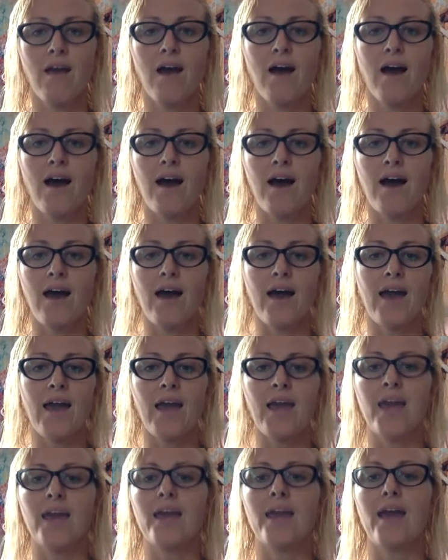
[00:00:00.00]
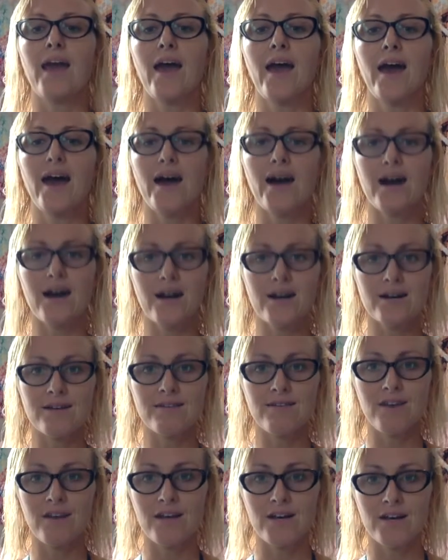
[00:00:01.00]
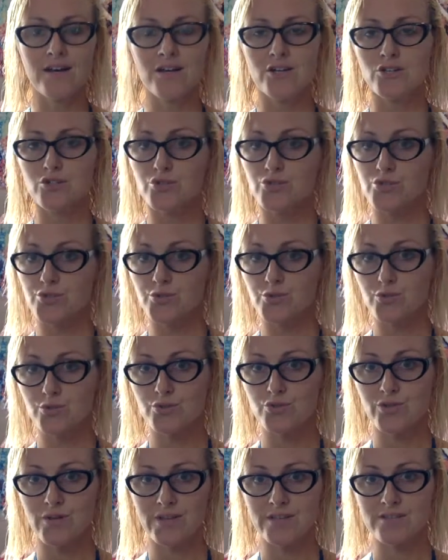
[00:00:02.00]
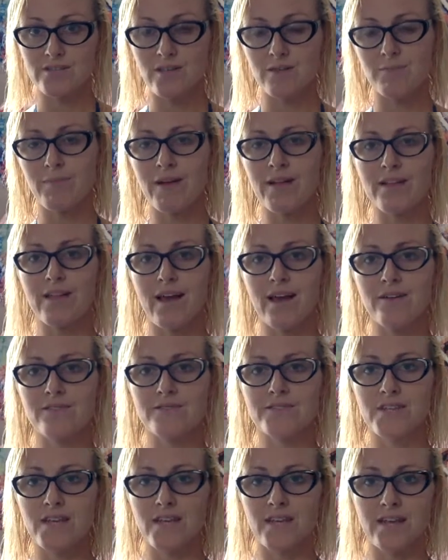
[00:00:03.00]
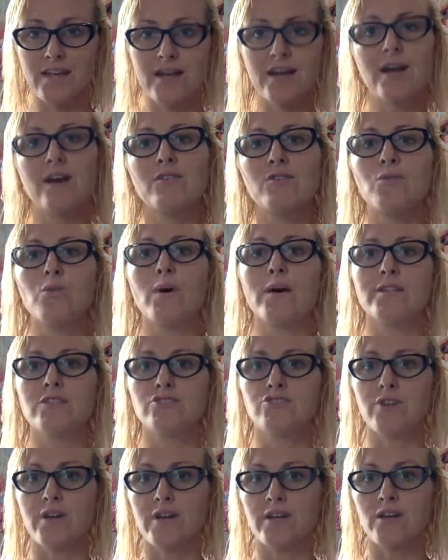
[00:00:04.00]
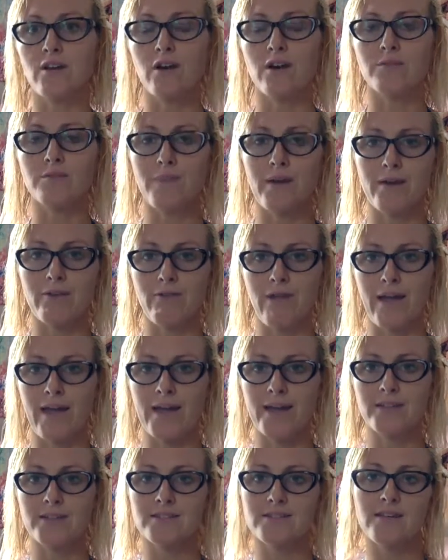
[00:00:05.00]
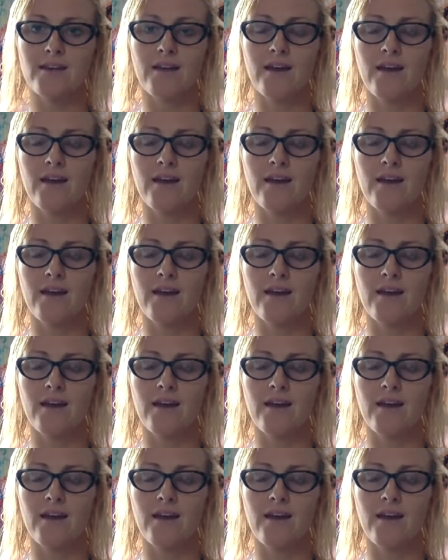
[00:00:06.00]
I have 2 drains on my left and I have 1 drain on my right.